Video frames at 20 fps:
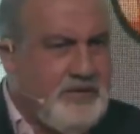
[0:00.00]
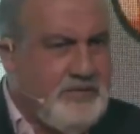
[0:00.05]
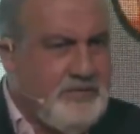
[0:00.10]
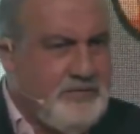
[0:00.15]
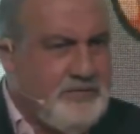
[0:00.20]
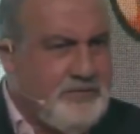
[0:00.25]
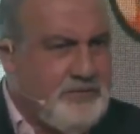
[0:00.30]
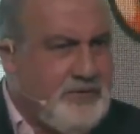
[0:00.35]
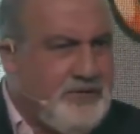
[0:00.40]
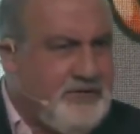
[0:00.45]

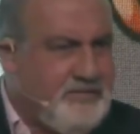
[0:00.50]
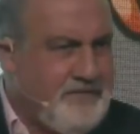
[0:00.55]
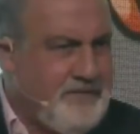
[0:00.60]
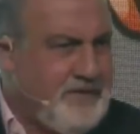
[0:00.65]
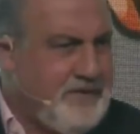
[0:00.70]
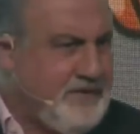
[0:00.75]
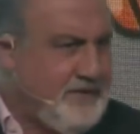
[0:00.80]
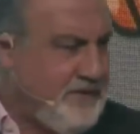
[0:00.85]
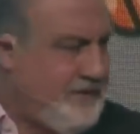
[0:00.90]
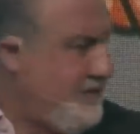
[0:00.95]
and poorly
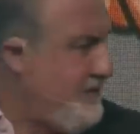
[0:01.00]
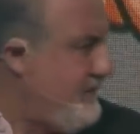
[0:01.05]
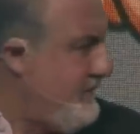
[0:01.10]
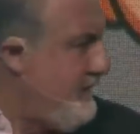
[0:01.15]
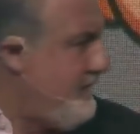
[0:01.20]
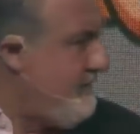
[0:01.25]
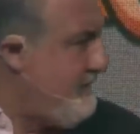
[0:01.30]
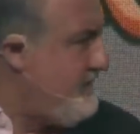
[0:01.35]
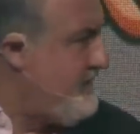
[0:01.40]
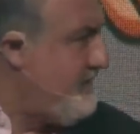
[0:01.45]
fed and
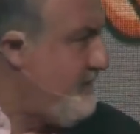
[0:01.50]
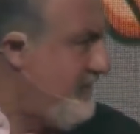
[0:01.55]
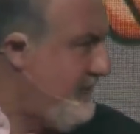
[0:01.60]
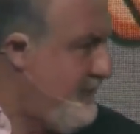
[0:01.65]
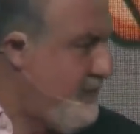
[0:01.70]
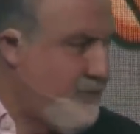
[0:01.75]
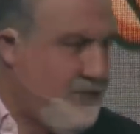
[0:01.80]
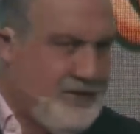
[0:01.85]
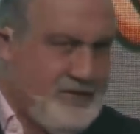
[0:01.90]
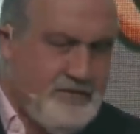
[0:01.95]
visibly
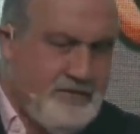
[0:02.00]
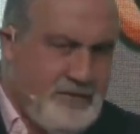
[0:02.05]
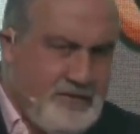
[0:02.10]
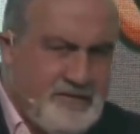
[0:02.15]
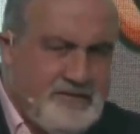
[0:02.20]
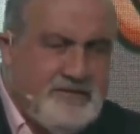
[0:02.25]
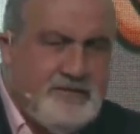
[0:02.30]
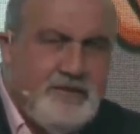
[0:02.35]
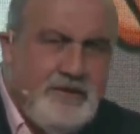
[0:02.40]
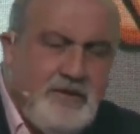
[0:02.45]
not well
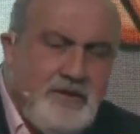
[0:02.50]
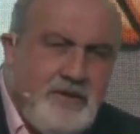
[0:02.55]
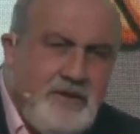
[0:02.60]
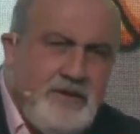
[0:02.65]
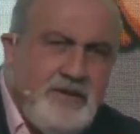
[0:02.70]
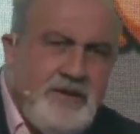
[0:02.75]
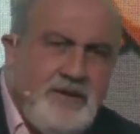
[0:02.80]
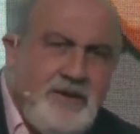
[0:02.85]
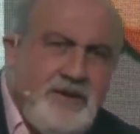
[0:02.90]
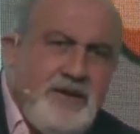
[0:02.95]
dressed.
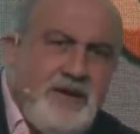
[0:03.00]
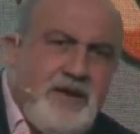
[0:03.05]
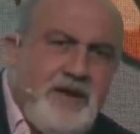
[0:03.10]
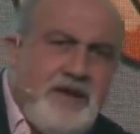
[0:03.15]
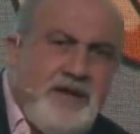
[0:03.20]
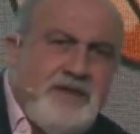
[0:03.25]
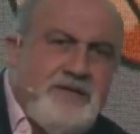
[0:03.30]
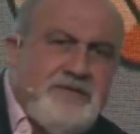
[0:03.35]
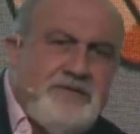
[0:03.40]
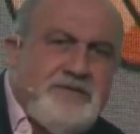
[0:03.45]

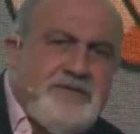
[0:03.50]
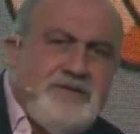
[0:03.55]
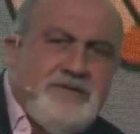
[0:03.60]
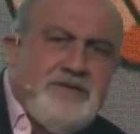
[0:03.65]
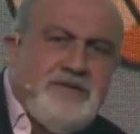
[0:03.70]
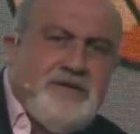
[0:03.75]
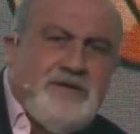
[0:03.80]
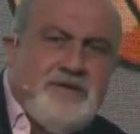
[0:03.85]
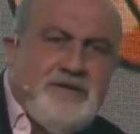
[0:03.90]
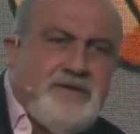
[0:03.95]
And
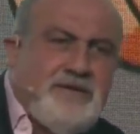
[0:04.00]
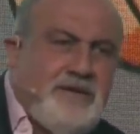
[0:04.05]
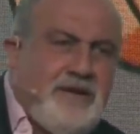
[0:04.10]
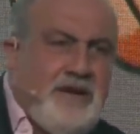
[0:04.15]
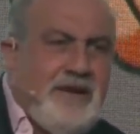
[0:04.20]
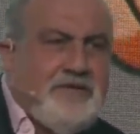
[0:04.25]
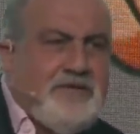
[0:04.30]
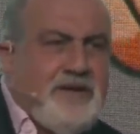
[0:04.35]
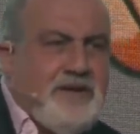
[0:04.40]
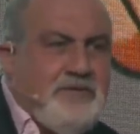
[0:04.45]

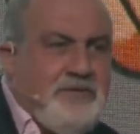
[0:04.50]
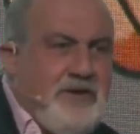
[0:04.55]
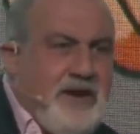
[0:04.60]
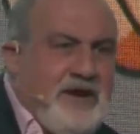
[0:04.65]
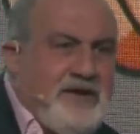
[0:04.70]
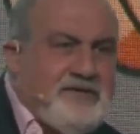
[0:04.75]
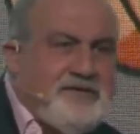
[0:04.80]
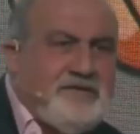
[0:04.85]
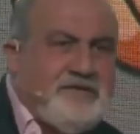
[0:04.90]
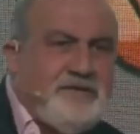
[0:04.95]
then you
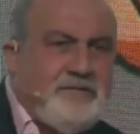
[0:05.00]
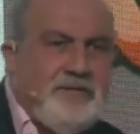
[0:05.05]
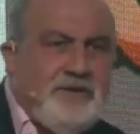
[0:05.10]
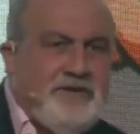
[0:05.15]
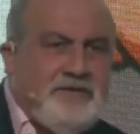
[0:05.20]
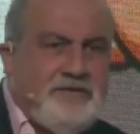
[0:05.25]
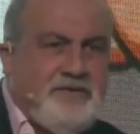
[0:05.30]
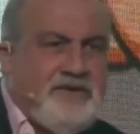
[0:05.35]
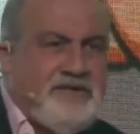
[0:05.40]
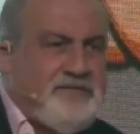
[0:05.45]
ask the
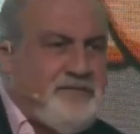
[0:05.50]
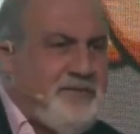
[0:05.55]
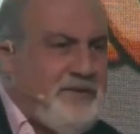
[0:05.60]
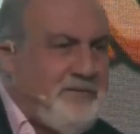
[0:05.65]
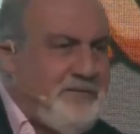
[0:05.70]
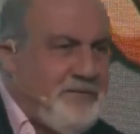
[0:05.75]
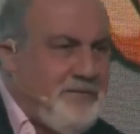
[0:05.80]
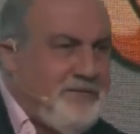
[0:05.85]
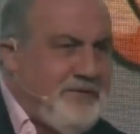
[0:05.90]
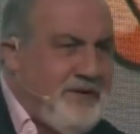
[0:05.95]
well-dressed
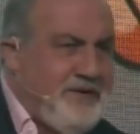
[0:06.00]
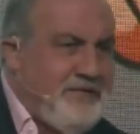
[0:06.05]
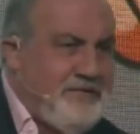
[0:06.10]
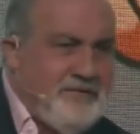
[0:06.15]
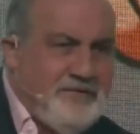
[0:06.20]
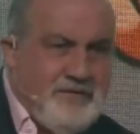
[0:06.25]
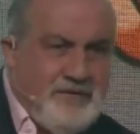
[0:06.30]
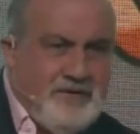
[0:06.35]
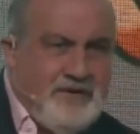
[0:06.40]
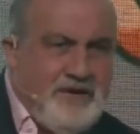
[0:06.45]
people,
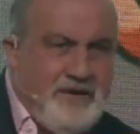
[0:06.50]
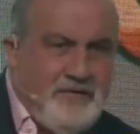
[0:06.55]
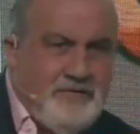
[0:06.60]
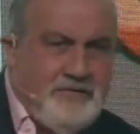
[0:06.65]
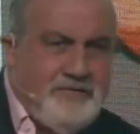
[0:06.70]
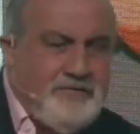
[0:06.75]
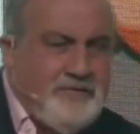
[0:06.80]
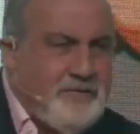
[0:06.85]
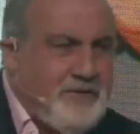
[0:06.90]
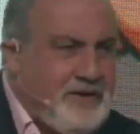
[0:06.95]
whatever, and
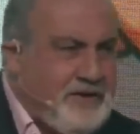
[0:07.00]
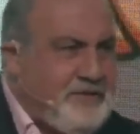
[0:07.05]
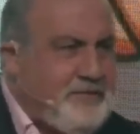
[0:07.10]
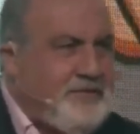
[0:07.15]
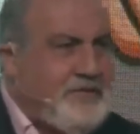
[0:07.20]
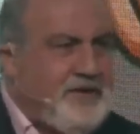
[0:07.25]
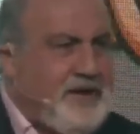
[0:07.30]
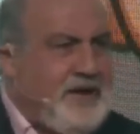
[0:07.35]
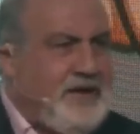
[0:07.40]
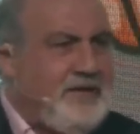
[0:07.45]
overweight,
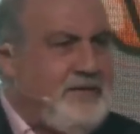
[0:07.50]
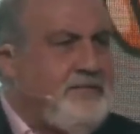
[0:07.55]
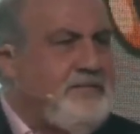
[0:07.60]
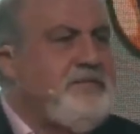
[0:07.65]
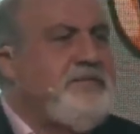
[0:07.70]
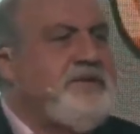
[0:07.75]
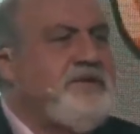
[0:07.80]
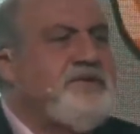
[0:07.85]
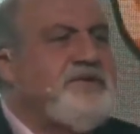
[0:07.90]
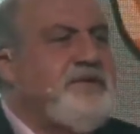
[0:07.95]
you tell
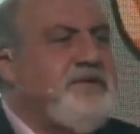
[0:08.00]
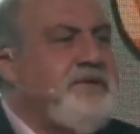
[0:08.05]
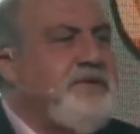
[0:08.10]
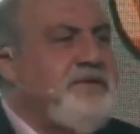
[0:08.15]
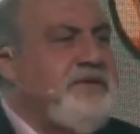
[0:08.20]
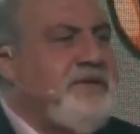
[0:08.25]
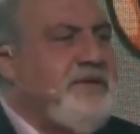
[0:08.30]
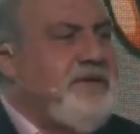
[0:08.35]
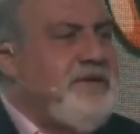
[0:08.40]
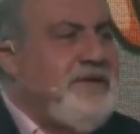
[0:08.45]
them,
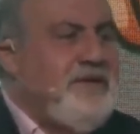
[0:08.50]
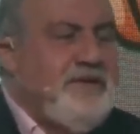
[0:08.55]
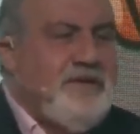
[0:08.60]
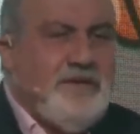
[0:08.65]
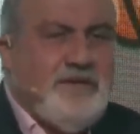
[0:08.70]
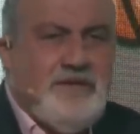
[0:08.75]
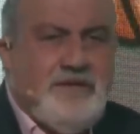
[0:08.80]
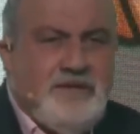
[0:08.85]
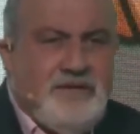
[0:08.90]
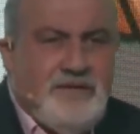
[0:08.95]
listen,
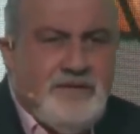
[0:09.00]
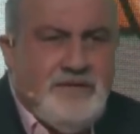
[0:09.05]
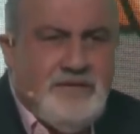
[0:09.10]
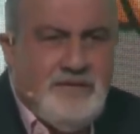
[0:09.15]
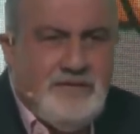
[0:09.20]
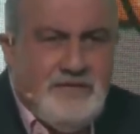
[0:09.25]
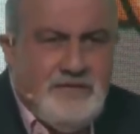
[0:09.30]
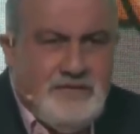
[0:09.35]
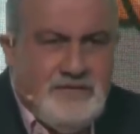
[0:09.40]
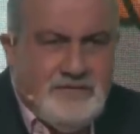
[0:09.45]

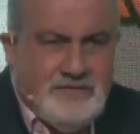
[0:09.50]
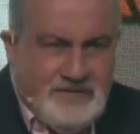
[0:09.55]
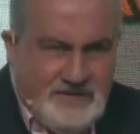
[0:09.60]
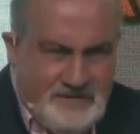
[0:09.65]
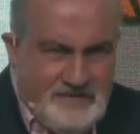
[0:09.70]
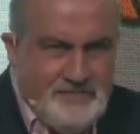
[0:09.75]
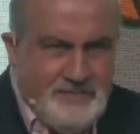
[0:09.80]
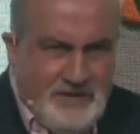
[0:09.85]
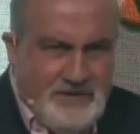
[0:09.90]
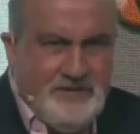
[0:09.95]

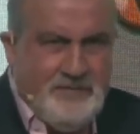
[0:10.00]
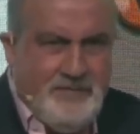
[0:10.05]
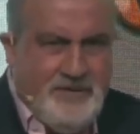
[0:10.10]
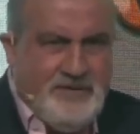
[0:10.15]
let's make the